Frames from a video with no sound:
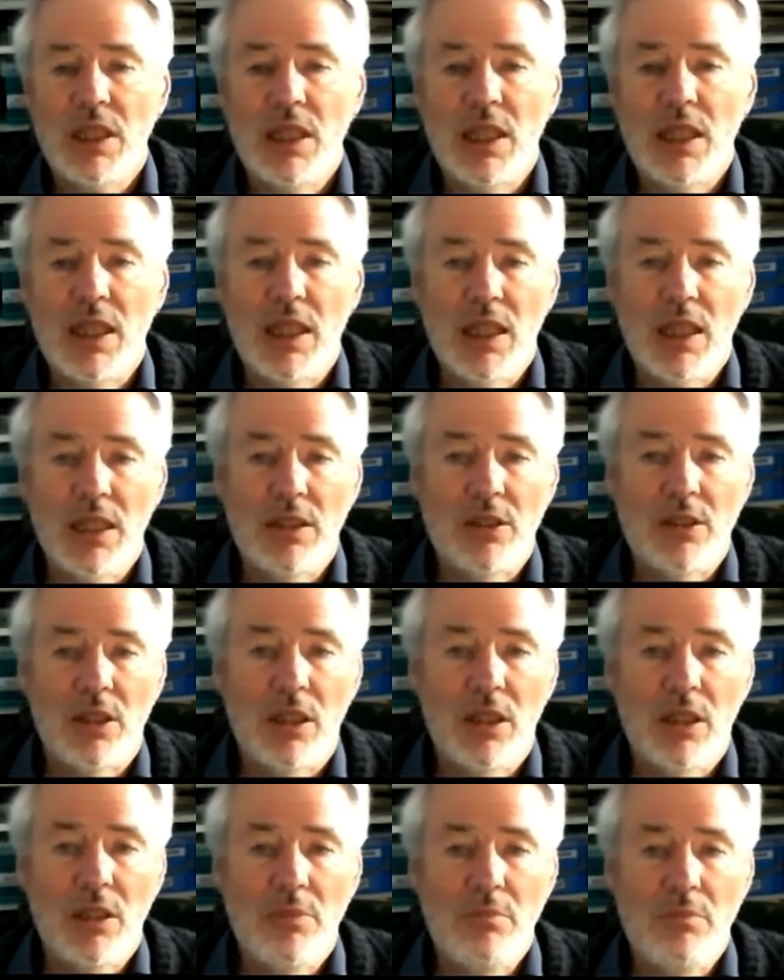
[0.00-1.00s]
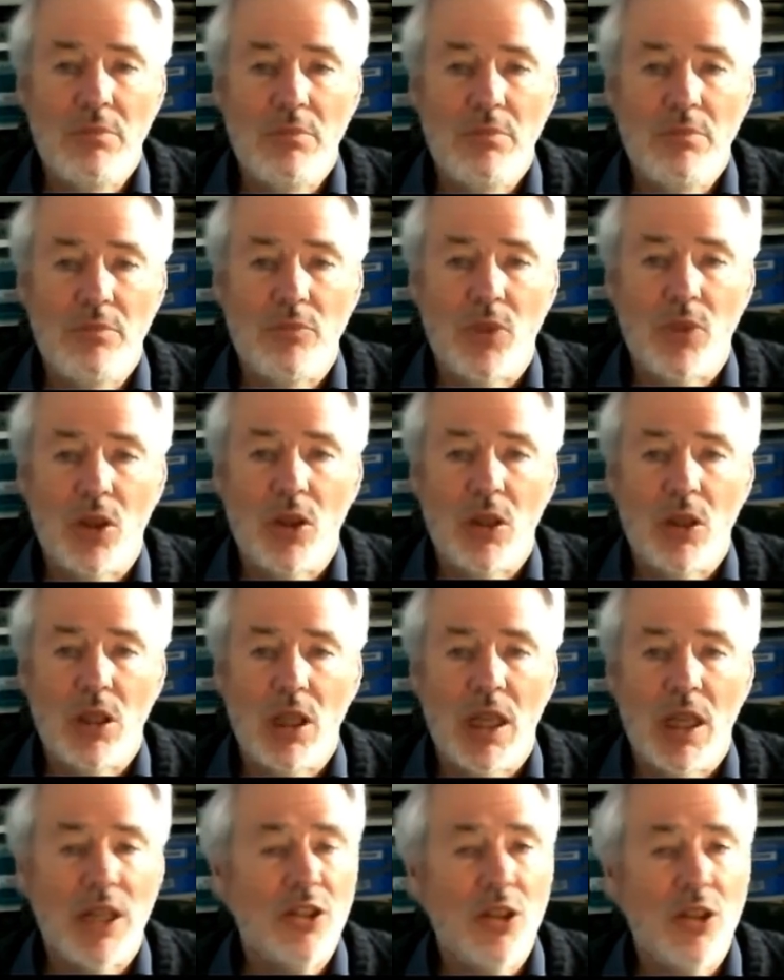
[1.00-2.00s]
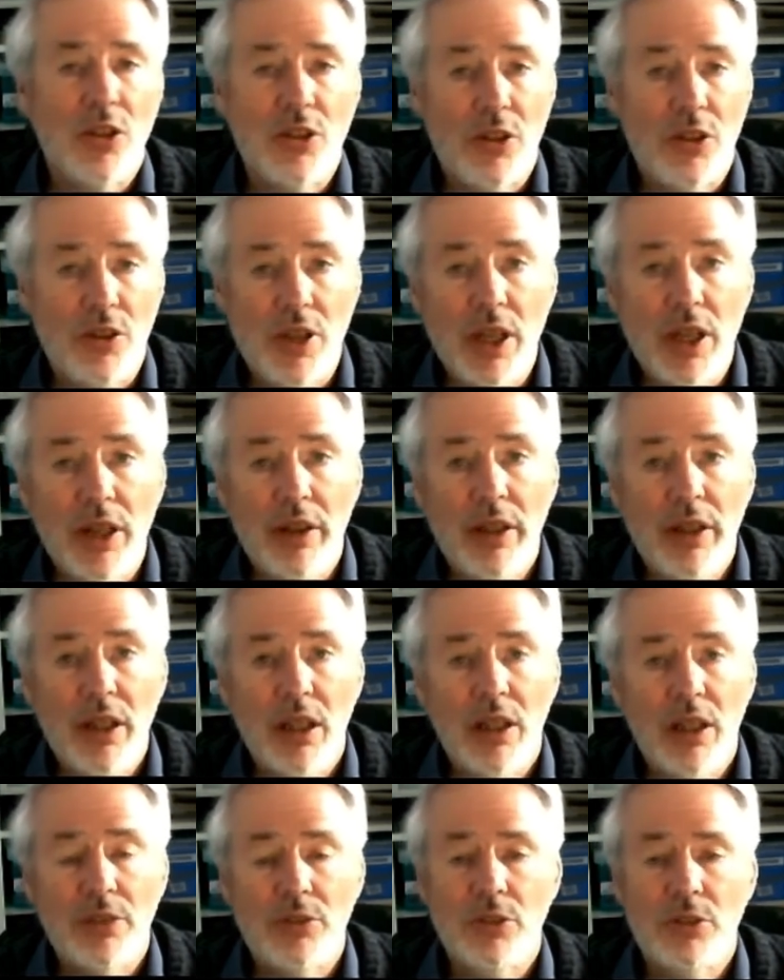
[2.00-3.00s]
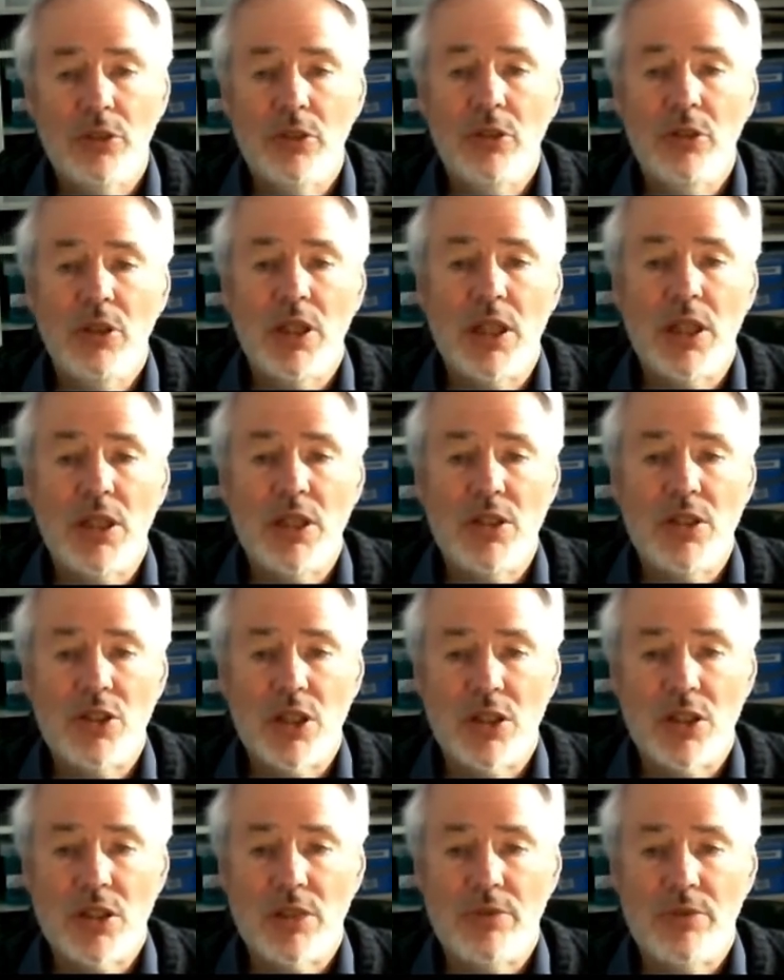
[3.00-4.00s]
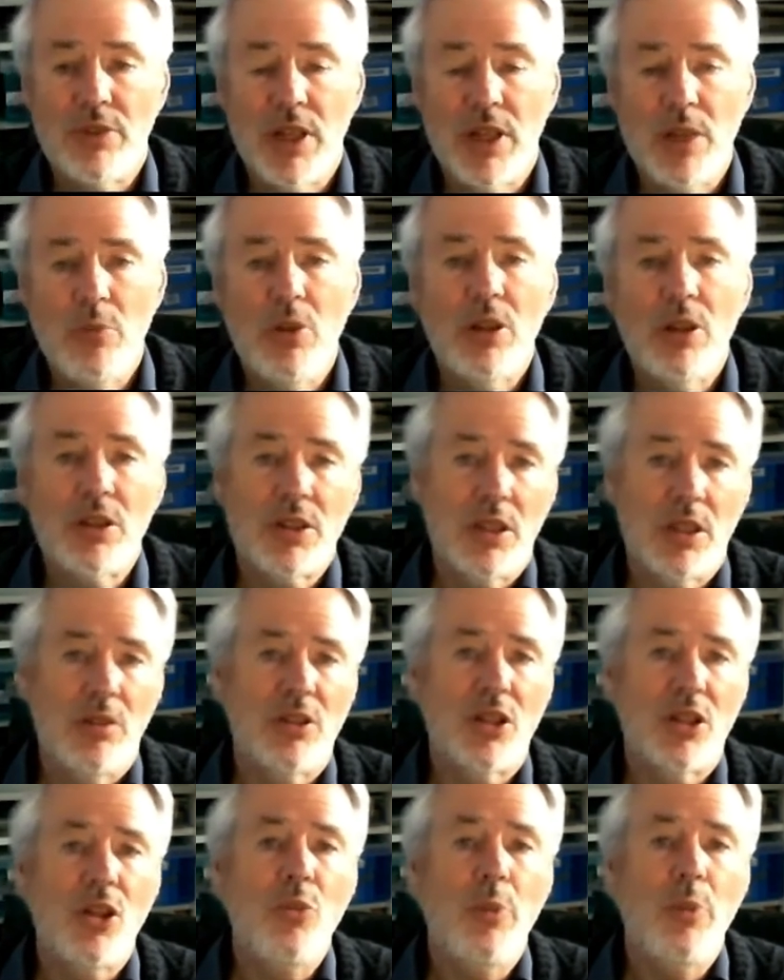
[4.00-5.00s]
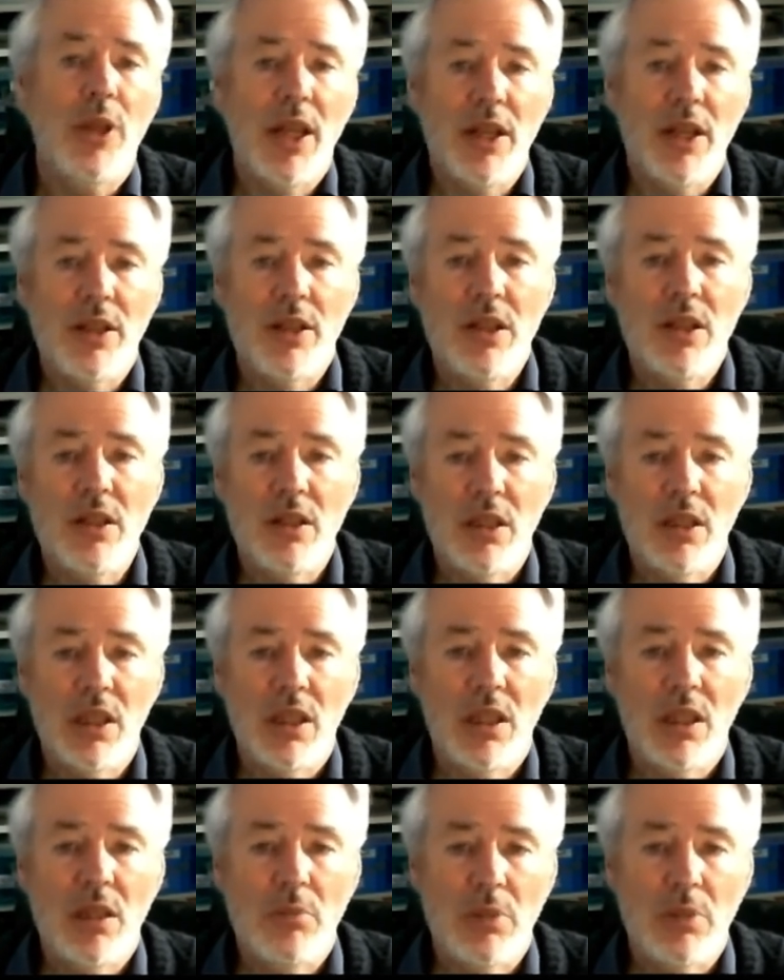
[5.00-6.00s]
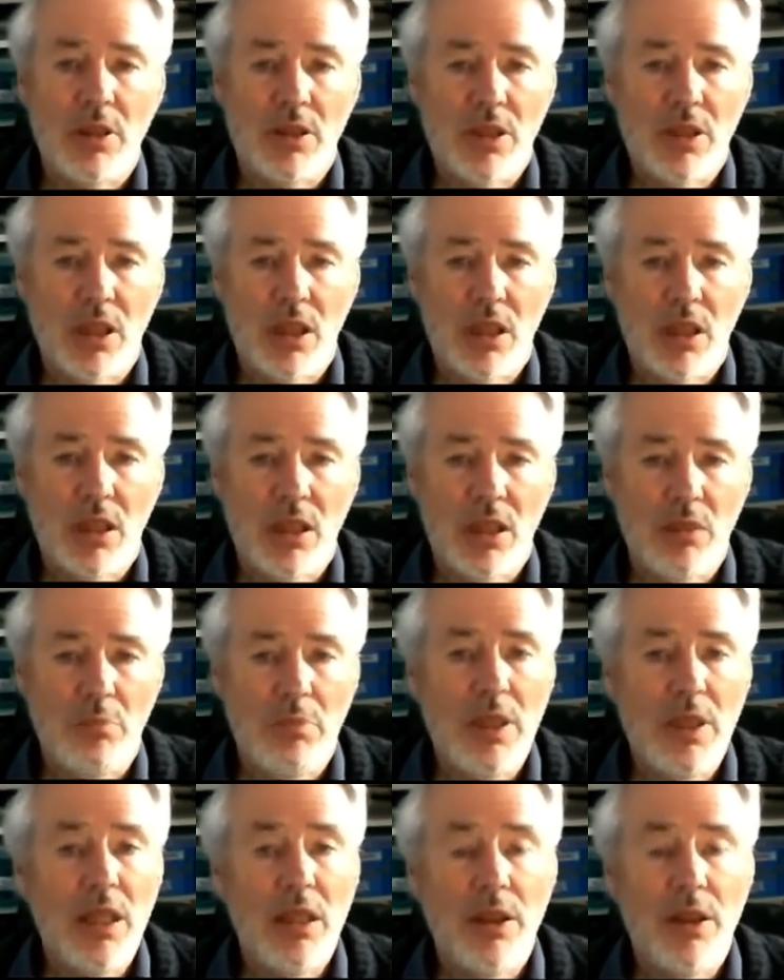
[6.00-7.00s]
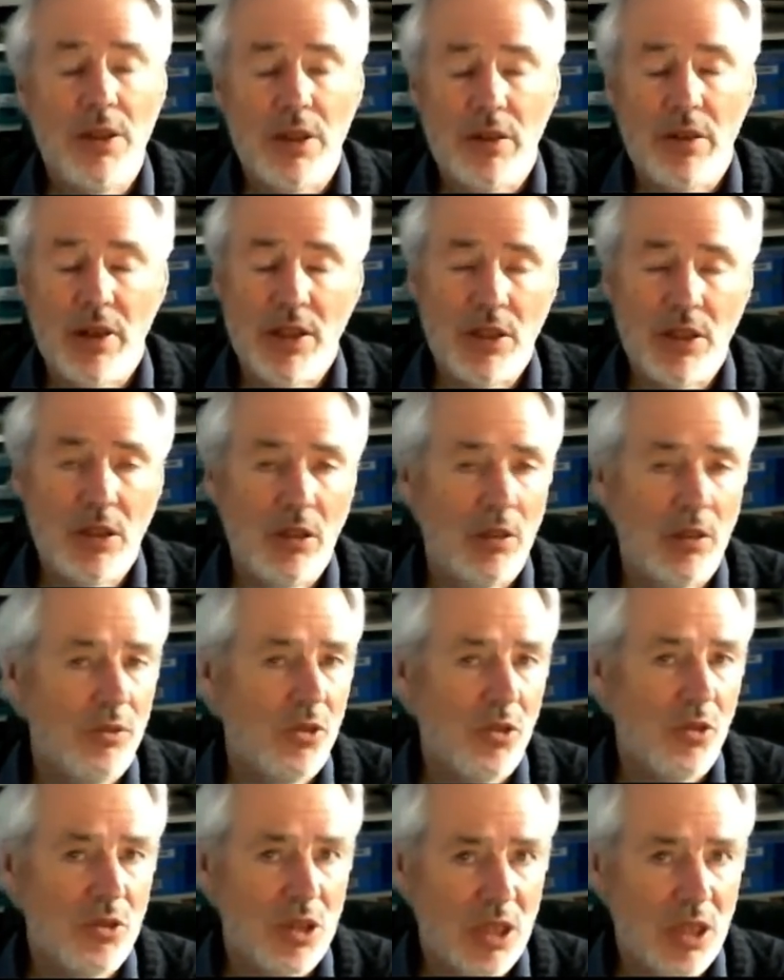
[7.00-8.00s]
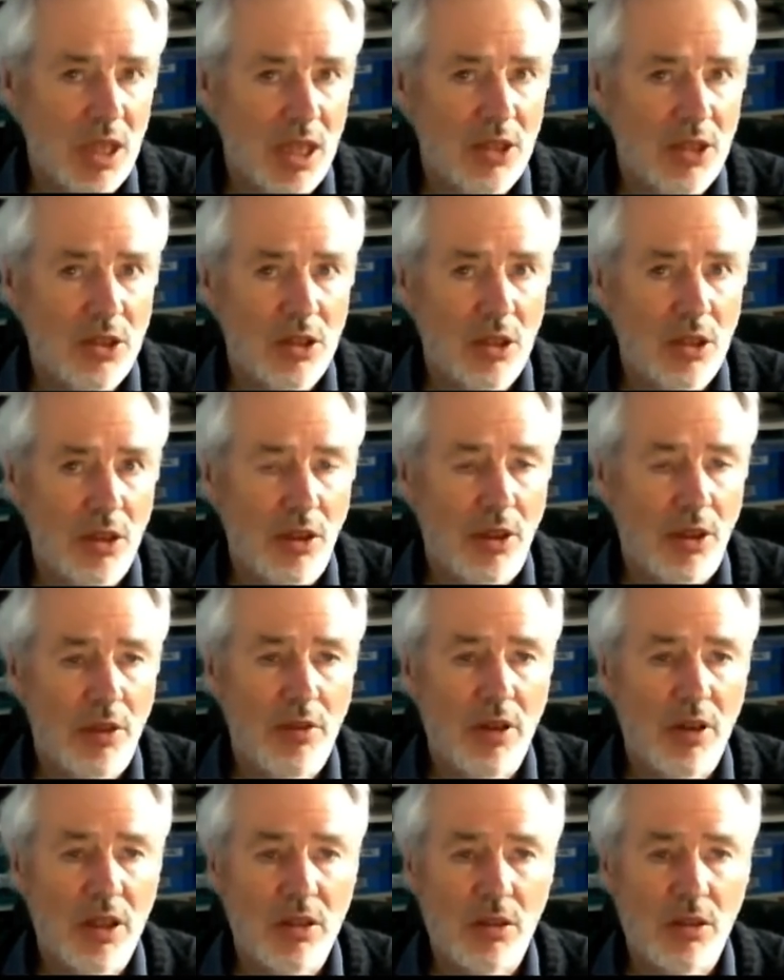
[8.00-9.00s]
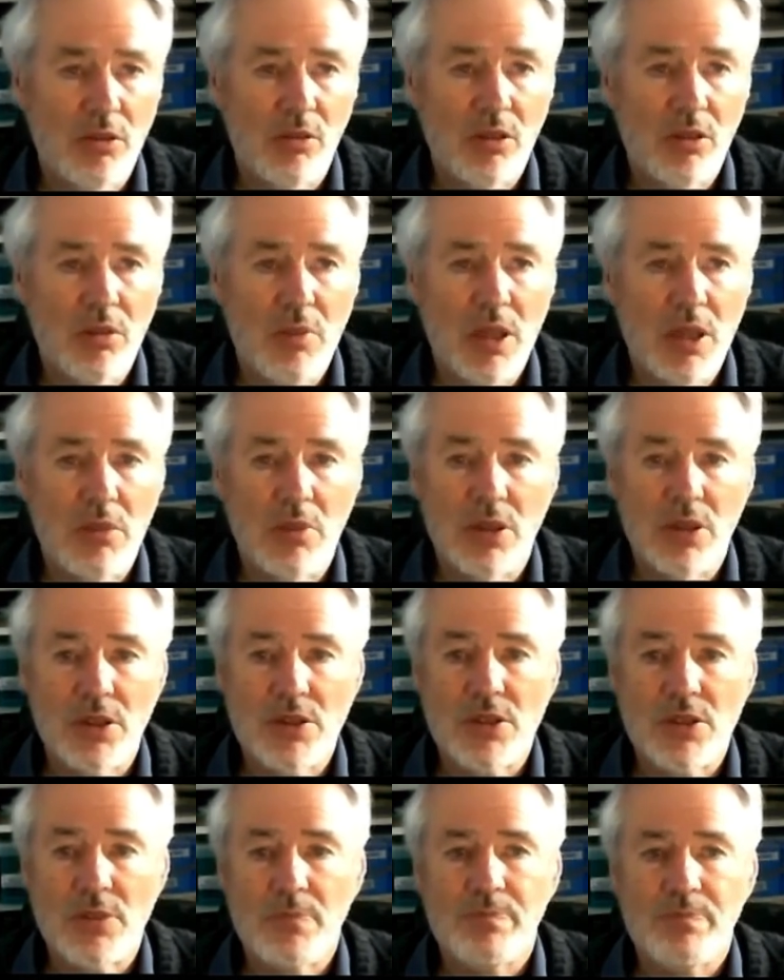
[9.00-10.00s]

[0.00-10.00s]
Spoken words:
And it's not a theory, after all. It is just a framework, so it's open-ended. But being theoretical, of course, it has certain theoretical commitments.